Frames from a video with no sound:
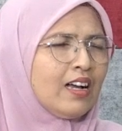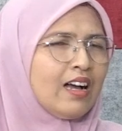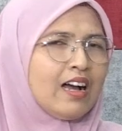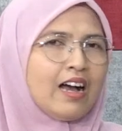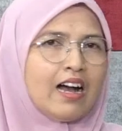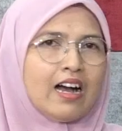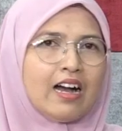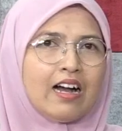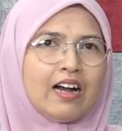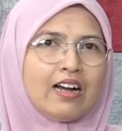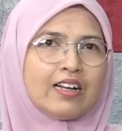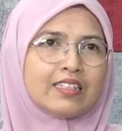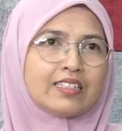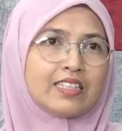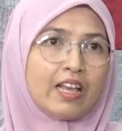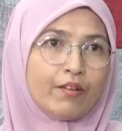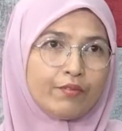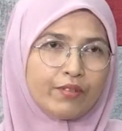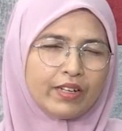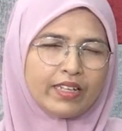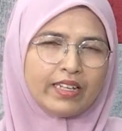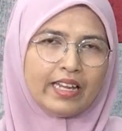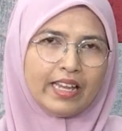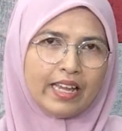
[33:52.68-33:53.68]

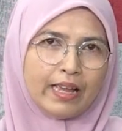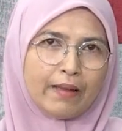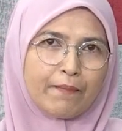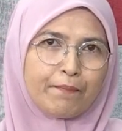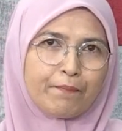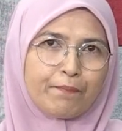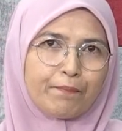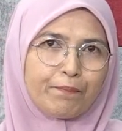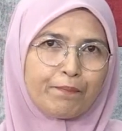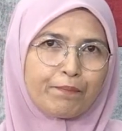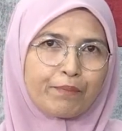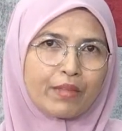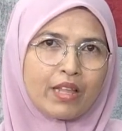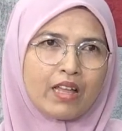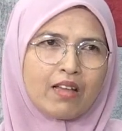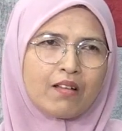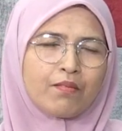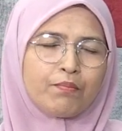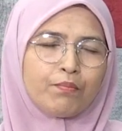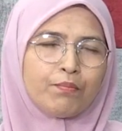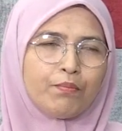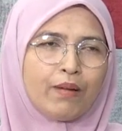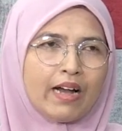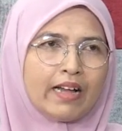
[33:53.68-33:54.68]
7 a.m.
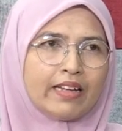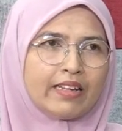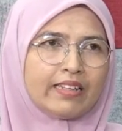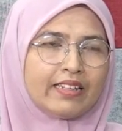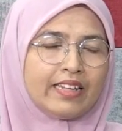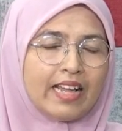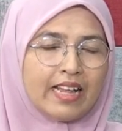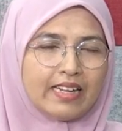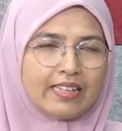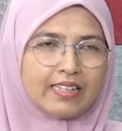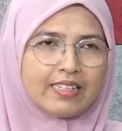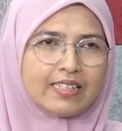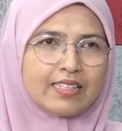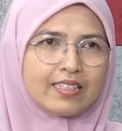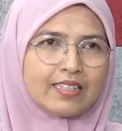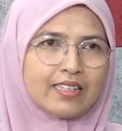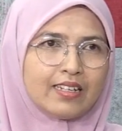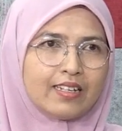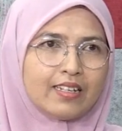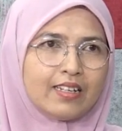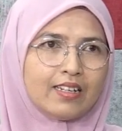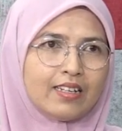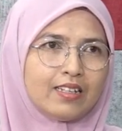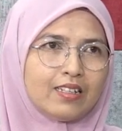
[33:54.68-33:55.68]
But that is
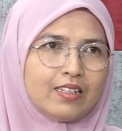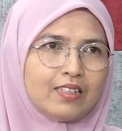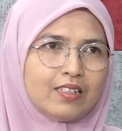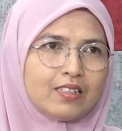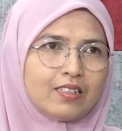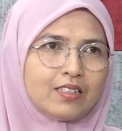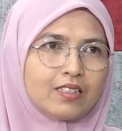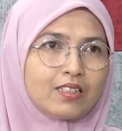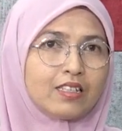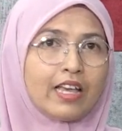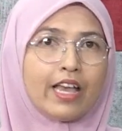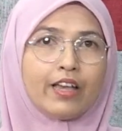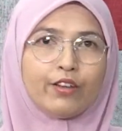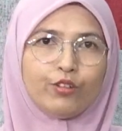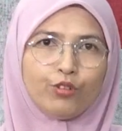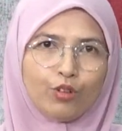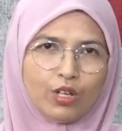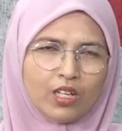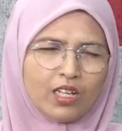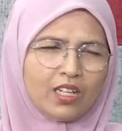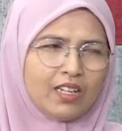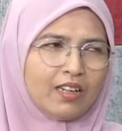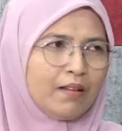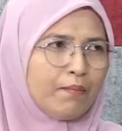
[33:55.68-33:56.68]
a
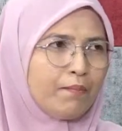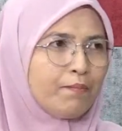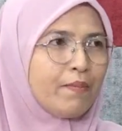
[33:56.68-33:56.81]
scheduler.